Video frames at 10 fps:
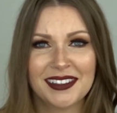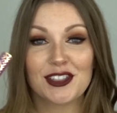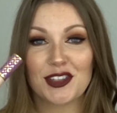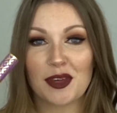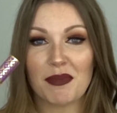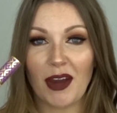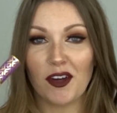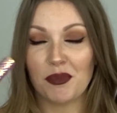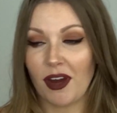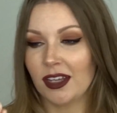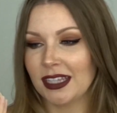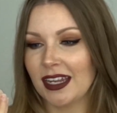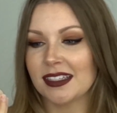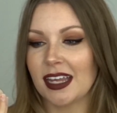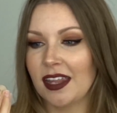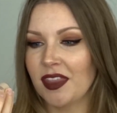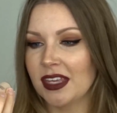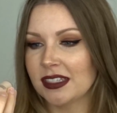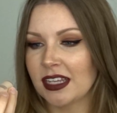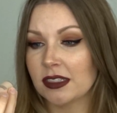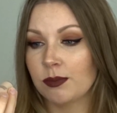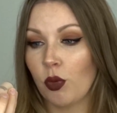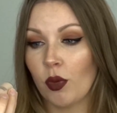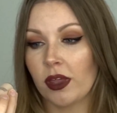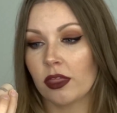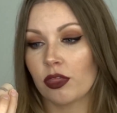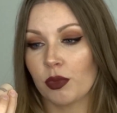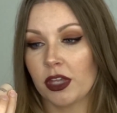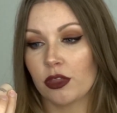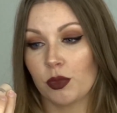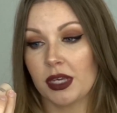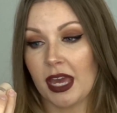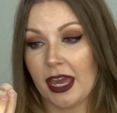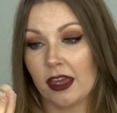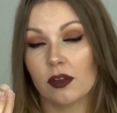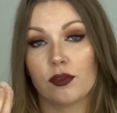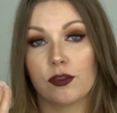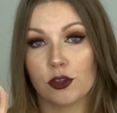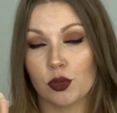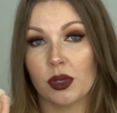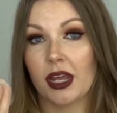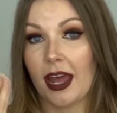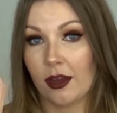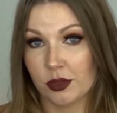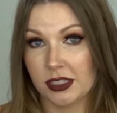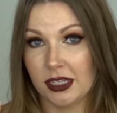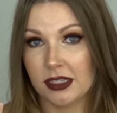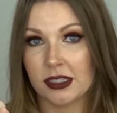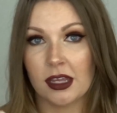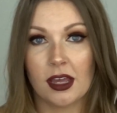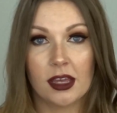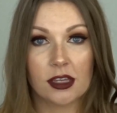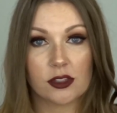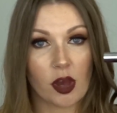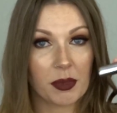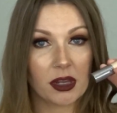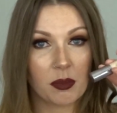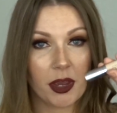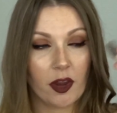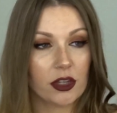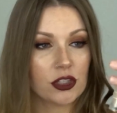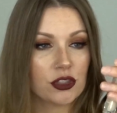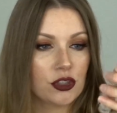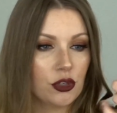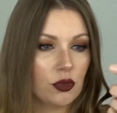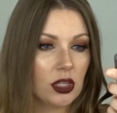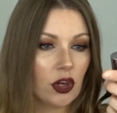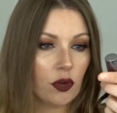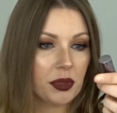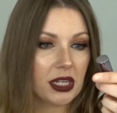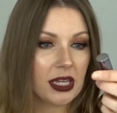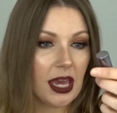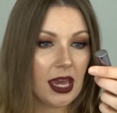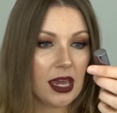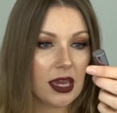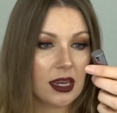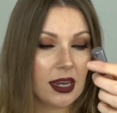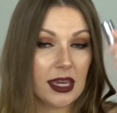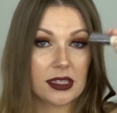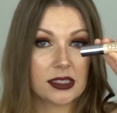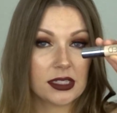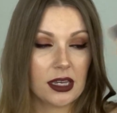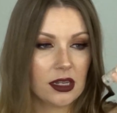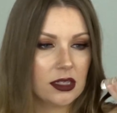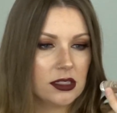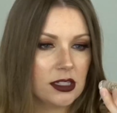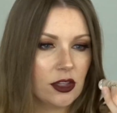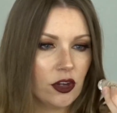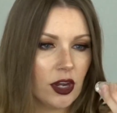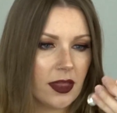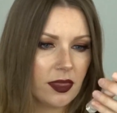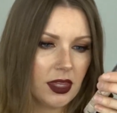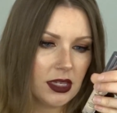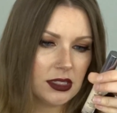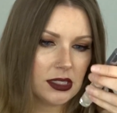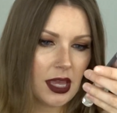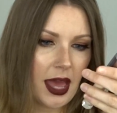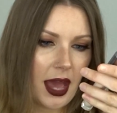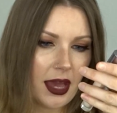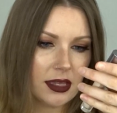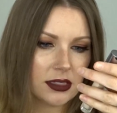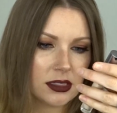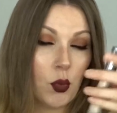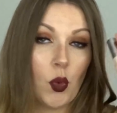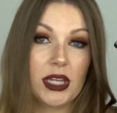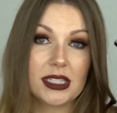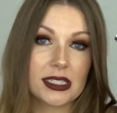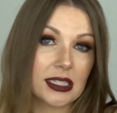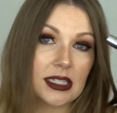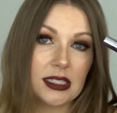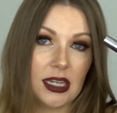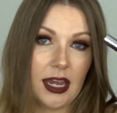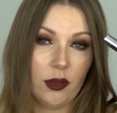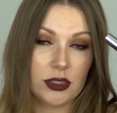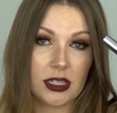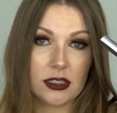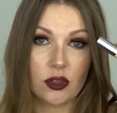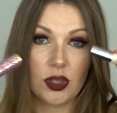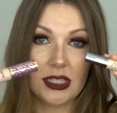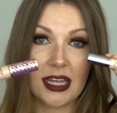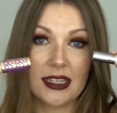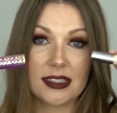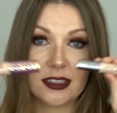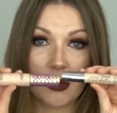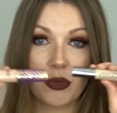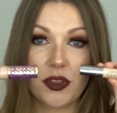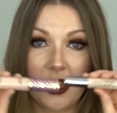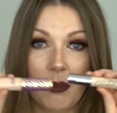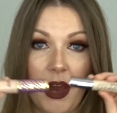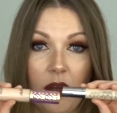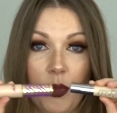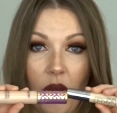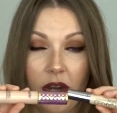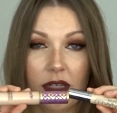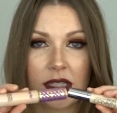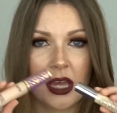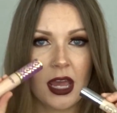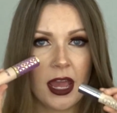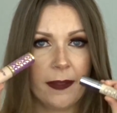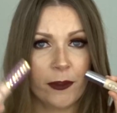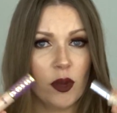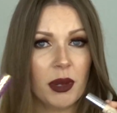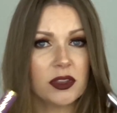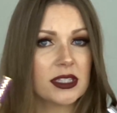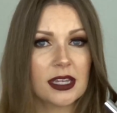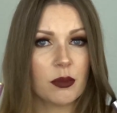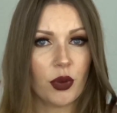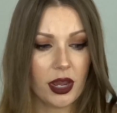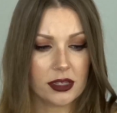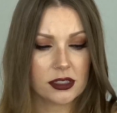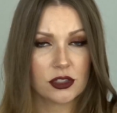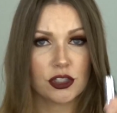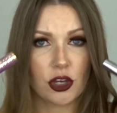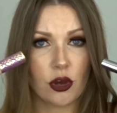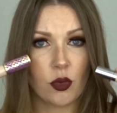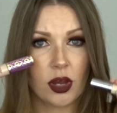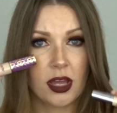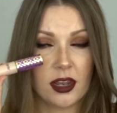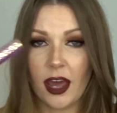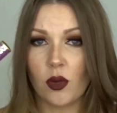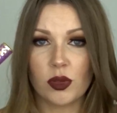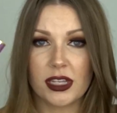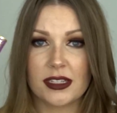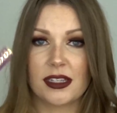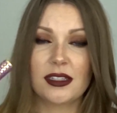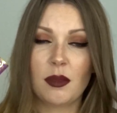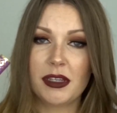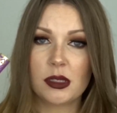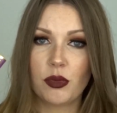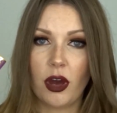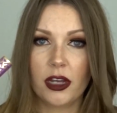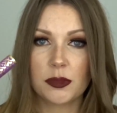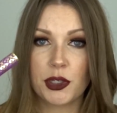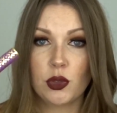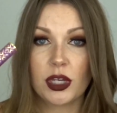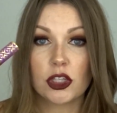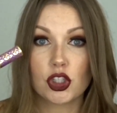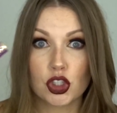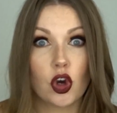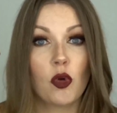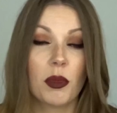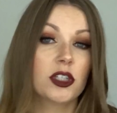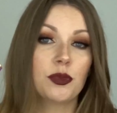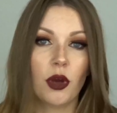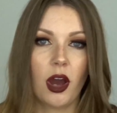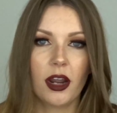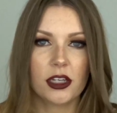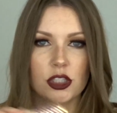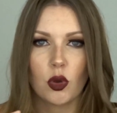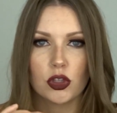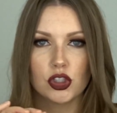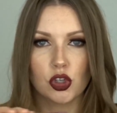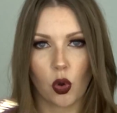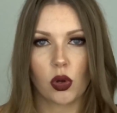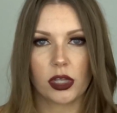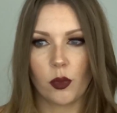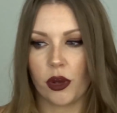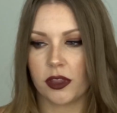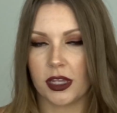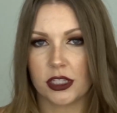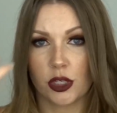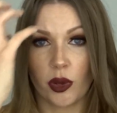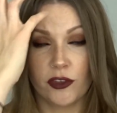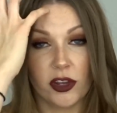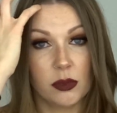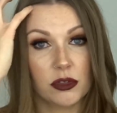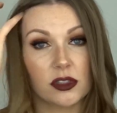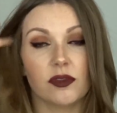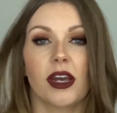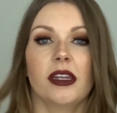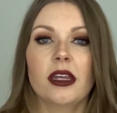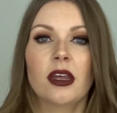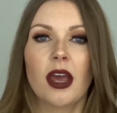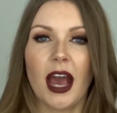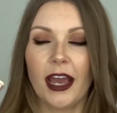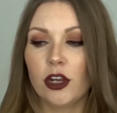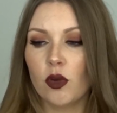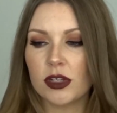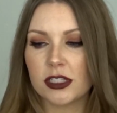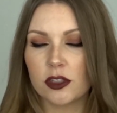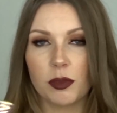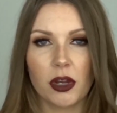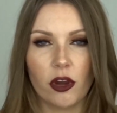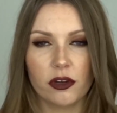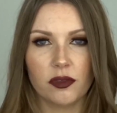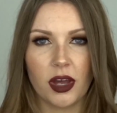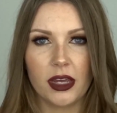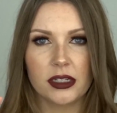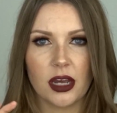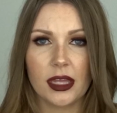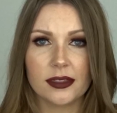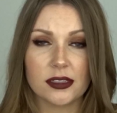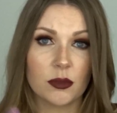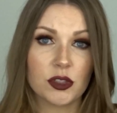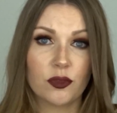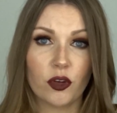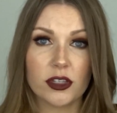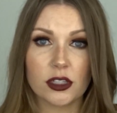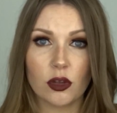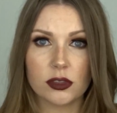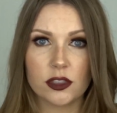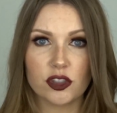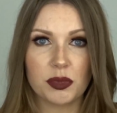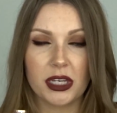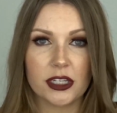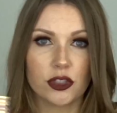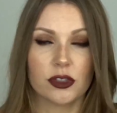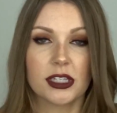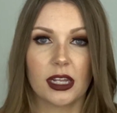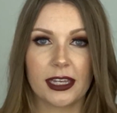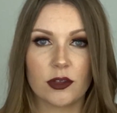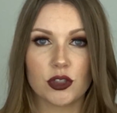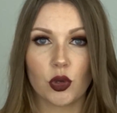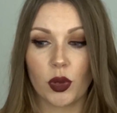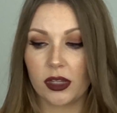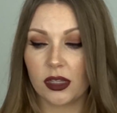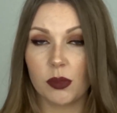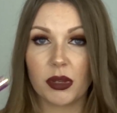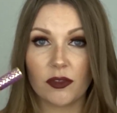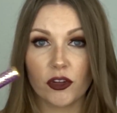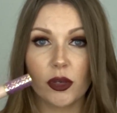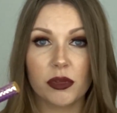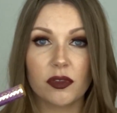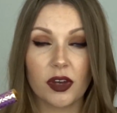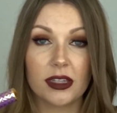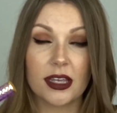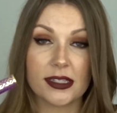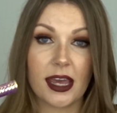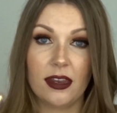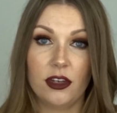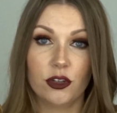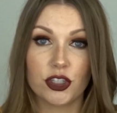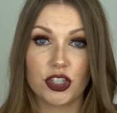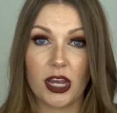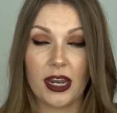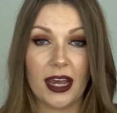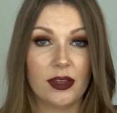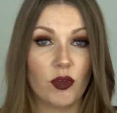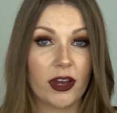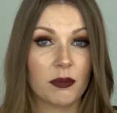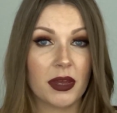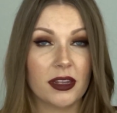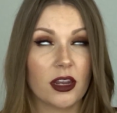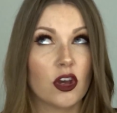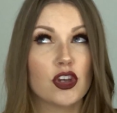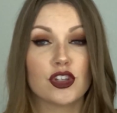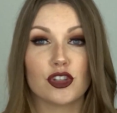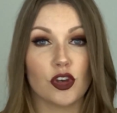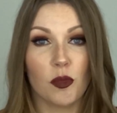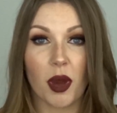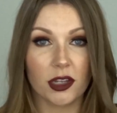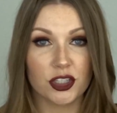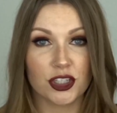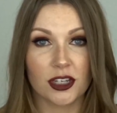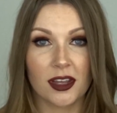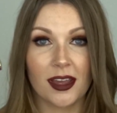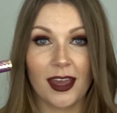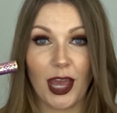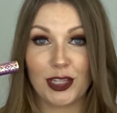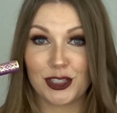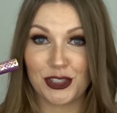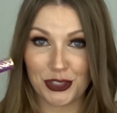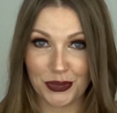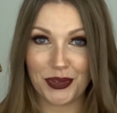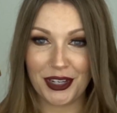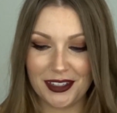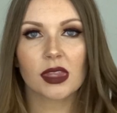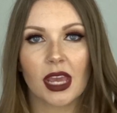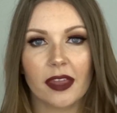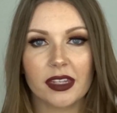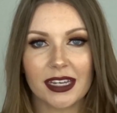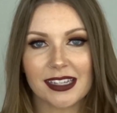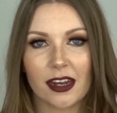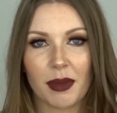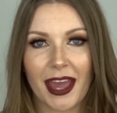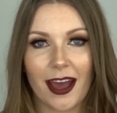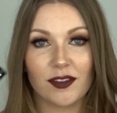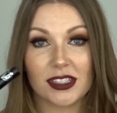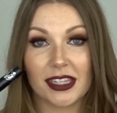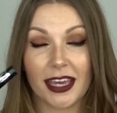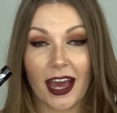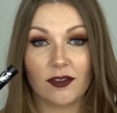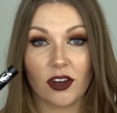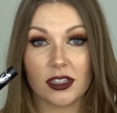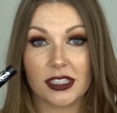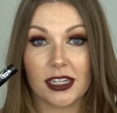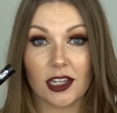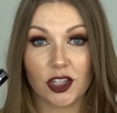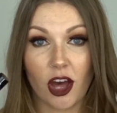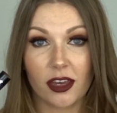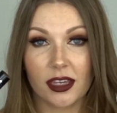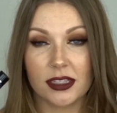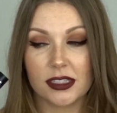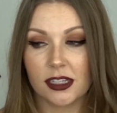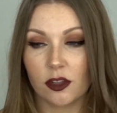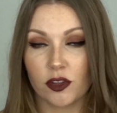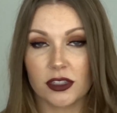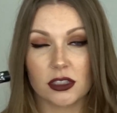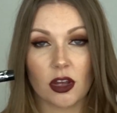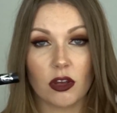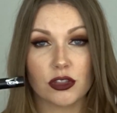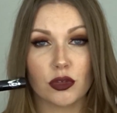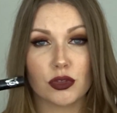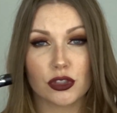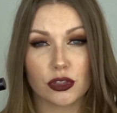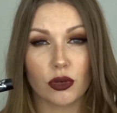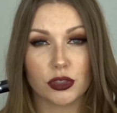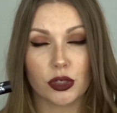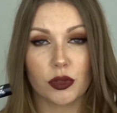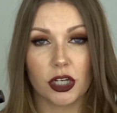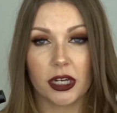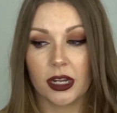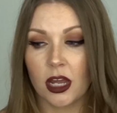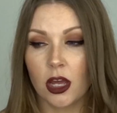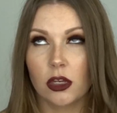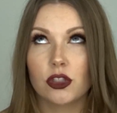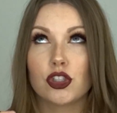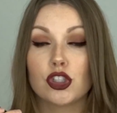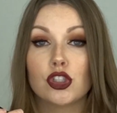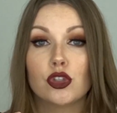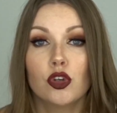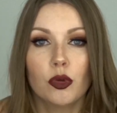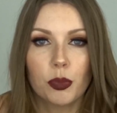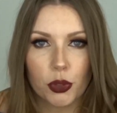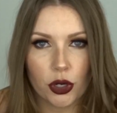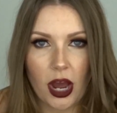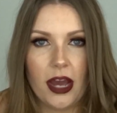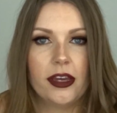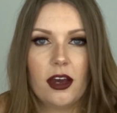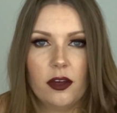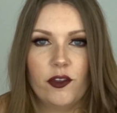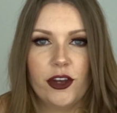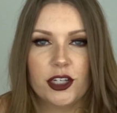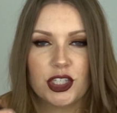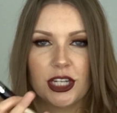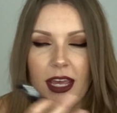So the amount of product that is in this is 0.338 fluid ounces. So I'm gonna compare it to the Urban Decay Naked Skin Concealer, and this has 0.16 ounces. So this has double the amount of product, and they're about the same price. So not only is this an amazing product, but you get so much product, so it's totally worth it. So if you're able to find it, I know it's still been hard to find in some Sephora's and Ulta's just because they're selling out so quickly, but if you're able to find this and in your shade, I recommend it so much. It's so good. And the next item I have is the Kat Von D Lock-It Concealer. This is also so good. Super high coverage.